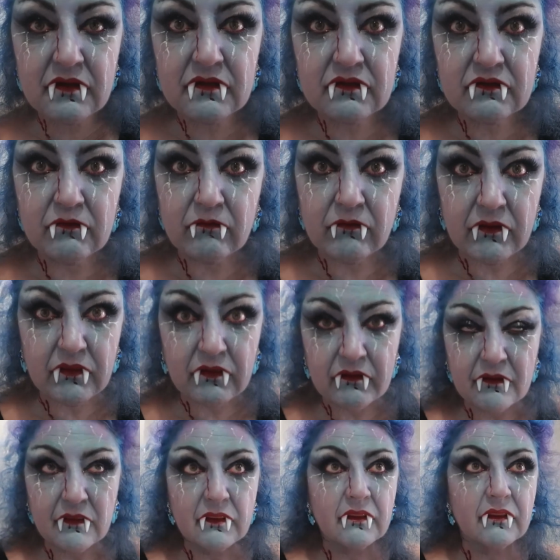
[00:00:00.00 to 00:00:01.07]
talk of
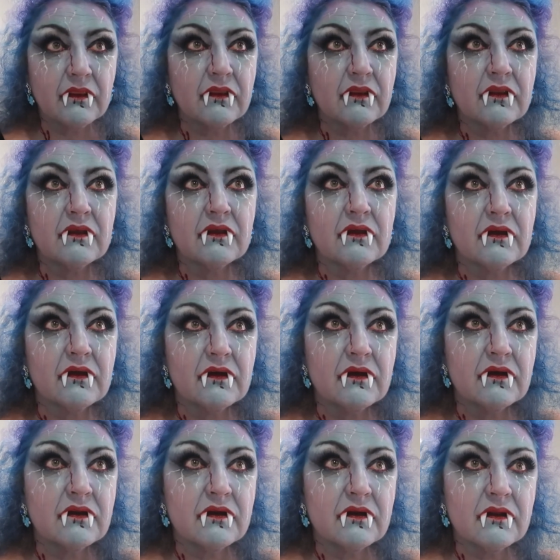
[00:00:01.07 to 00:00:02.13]
them.
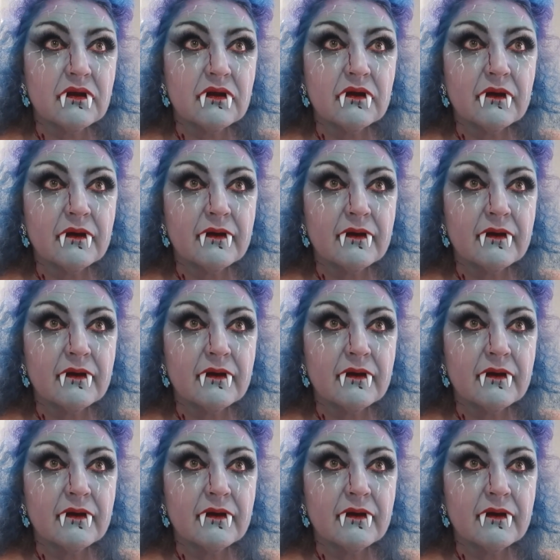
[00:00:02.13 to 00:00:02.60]
I don't know.